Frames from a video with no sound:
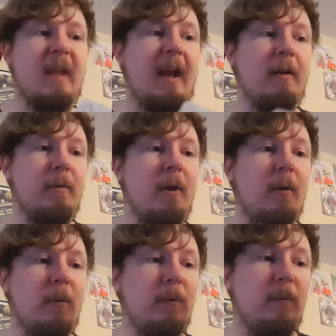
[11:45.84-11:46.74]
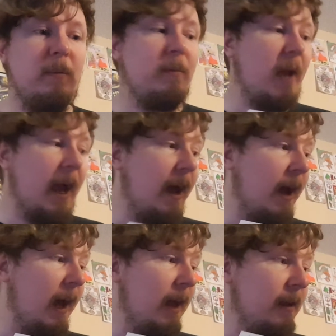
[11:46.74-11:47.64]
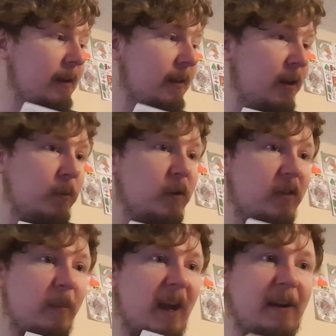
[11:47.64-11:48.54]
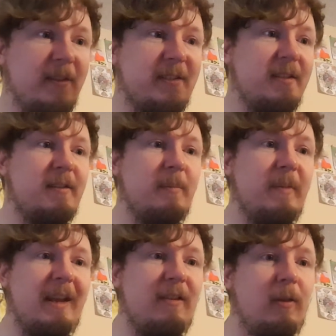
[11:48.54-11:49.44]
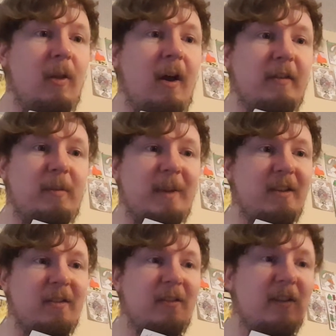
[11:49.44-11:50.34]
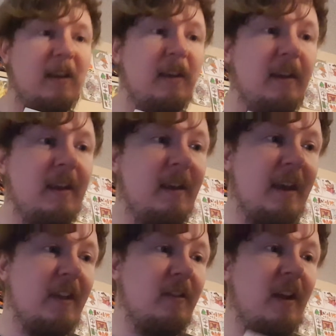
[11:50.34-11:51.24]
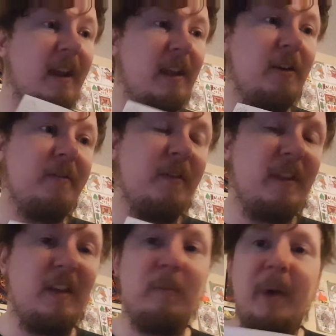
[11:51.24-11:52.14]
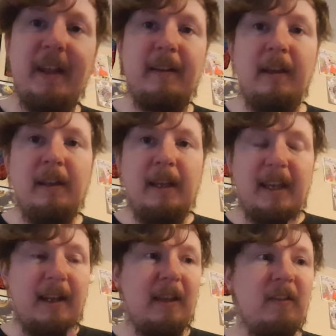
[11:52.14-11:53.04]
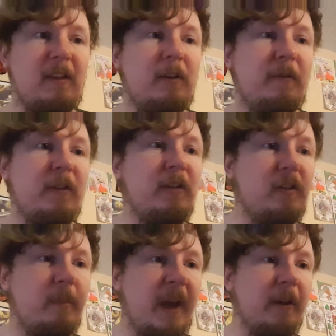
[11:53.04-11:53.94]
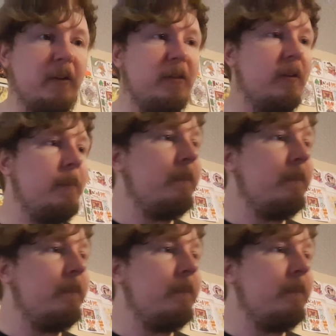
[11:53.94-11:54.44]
I don't know. There was some kind of system that is lost because it's not here for these, but it is here for the spells.